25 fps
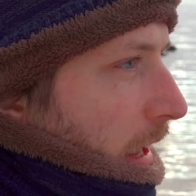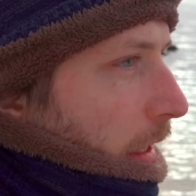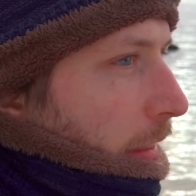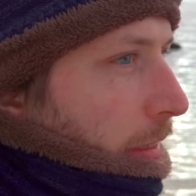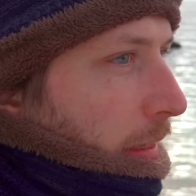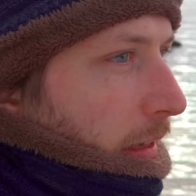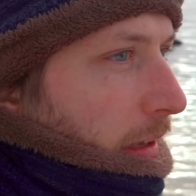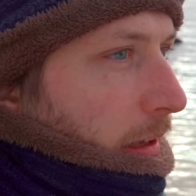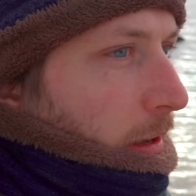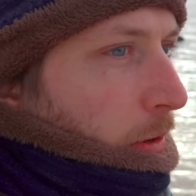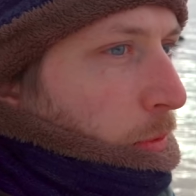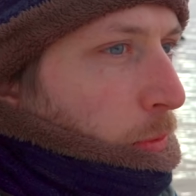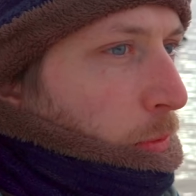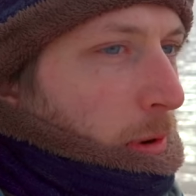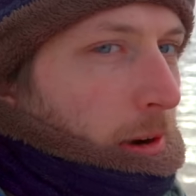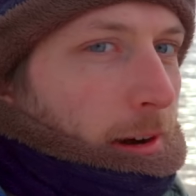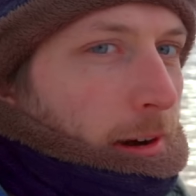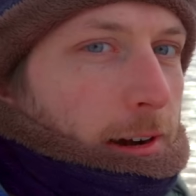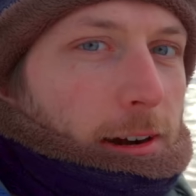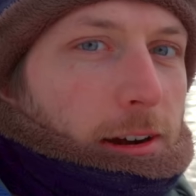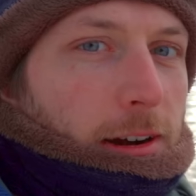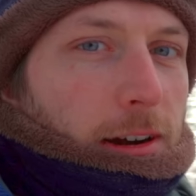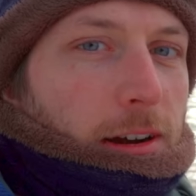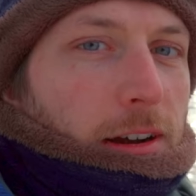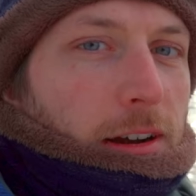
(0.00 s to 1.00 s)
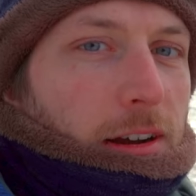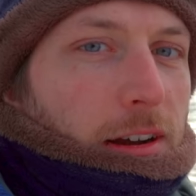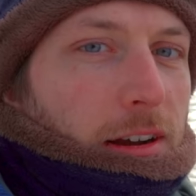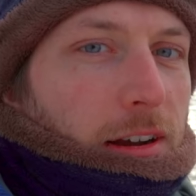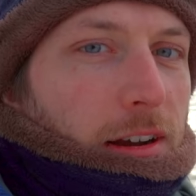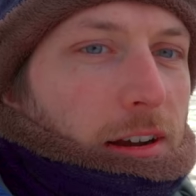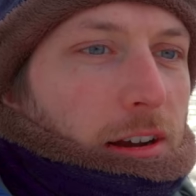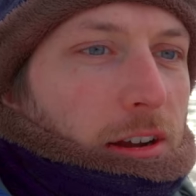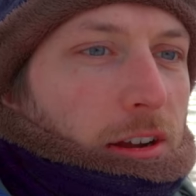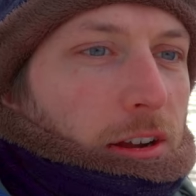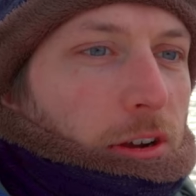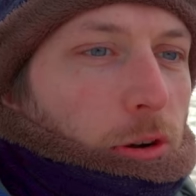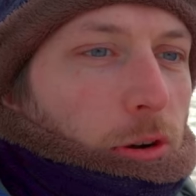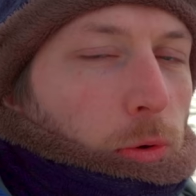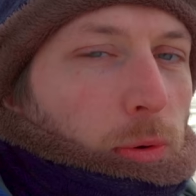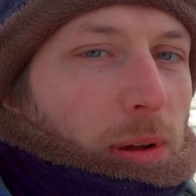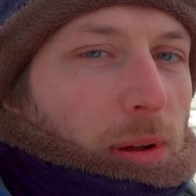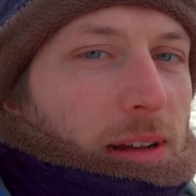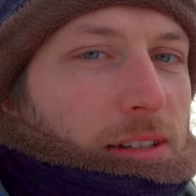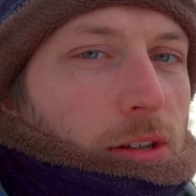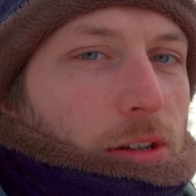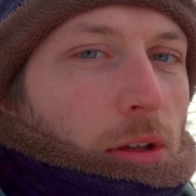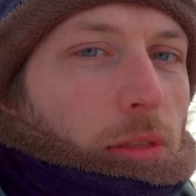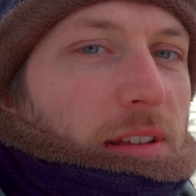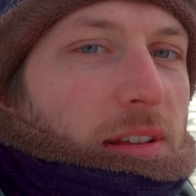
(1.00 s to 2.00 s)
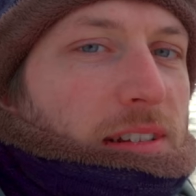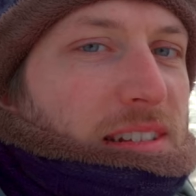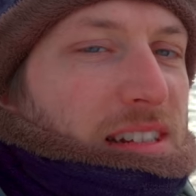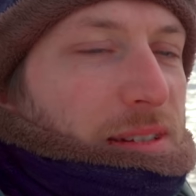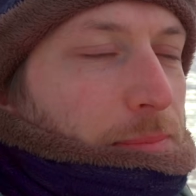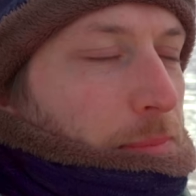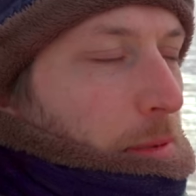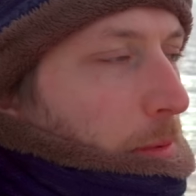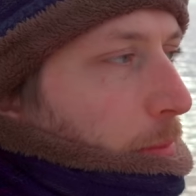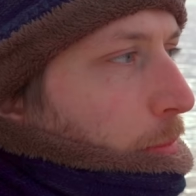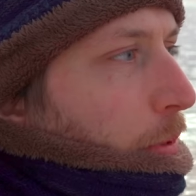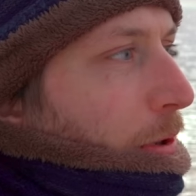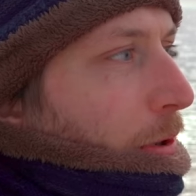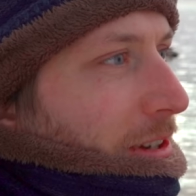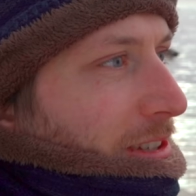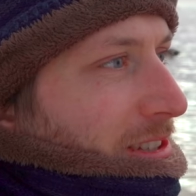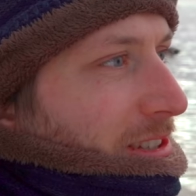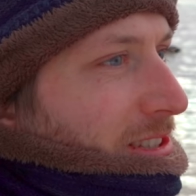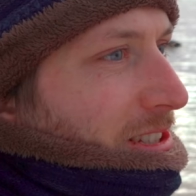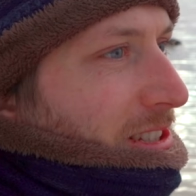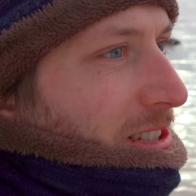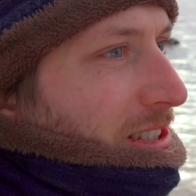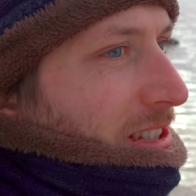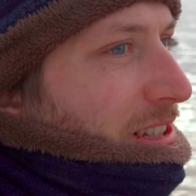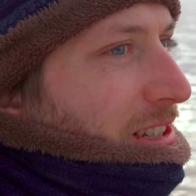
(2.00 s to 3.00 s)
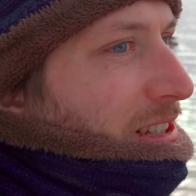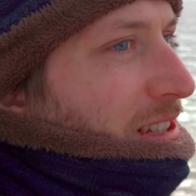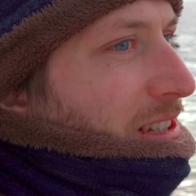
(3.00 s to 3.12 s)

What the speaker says: I think we're right on the tipping point.